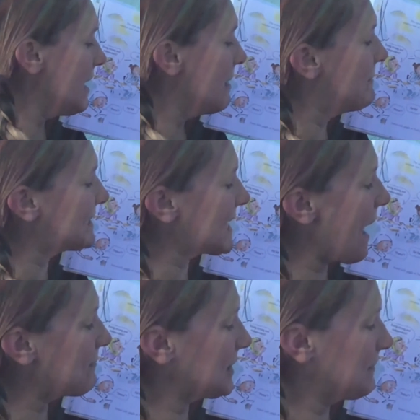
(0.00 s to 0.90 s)
Miss
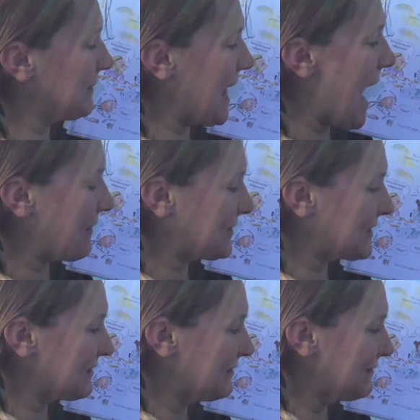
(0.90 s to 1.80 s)
Abdullam
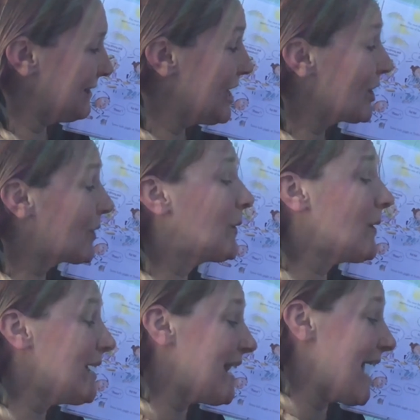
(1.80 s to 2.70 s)
laughs.
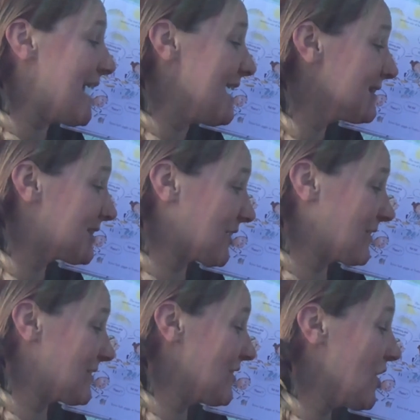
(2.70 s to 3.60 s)
Good
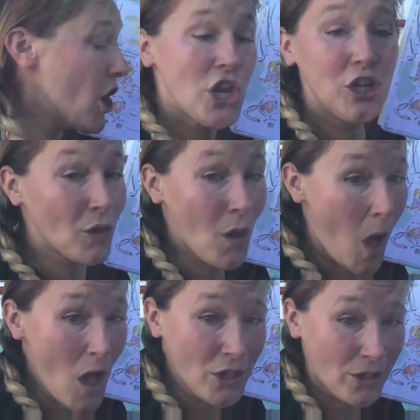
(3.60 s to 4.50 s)
answers. You're
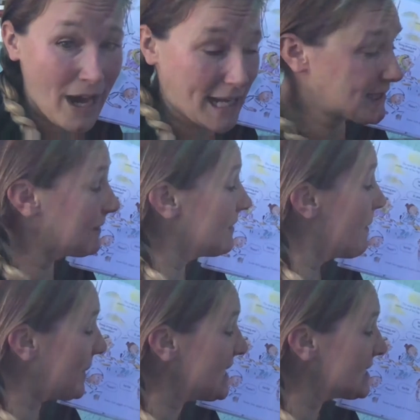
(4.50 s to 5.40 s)
all correct,
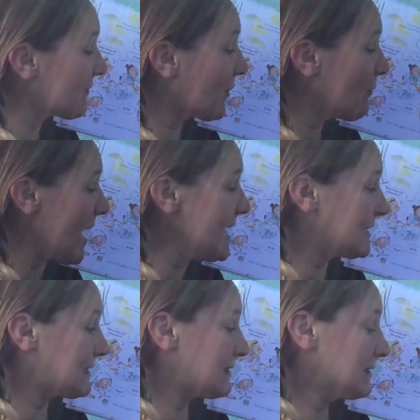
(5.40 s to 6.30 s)
but in different
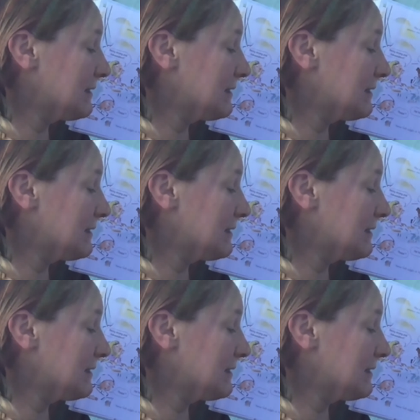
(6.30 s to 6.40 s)
ways.